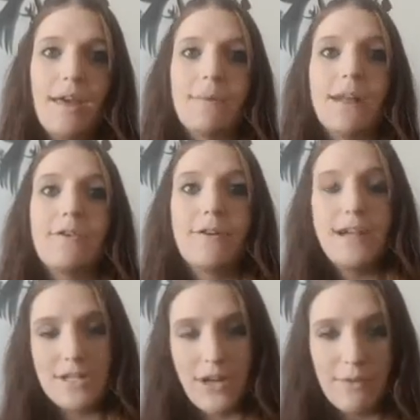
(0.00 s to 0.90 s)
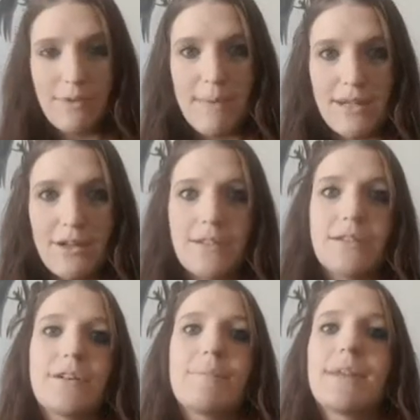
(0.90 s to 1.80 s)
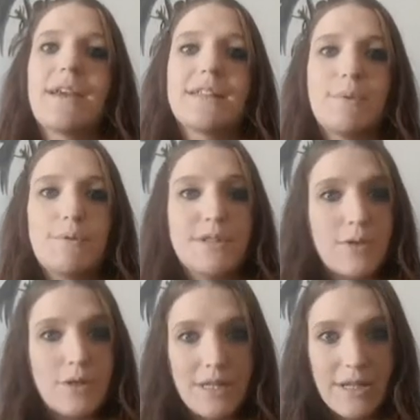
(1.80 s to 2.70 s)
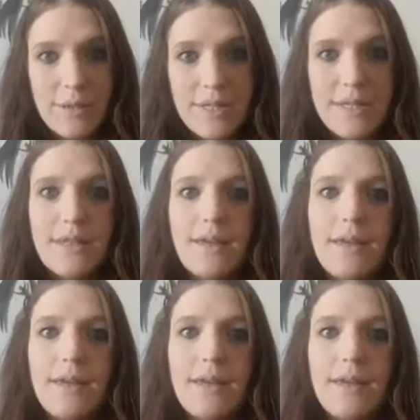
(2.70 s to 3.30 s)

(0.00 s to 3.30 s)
But I'd already talked with my doctor, and because we were so close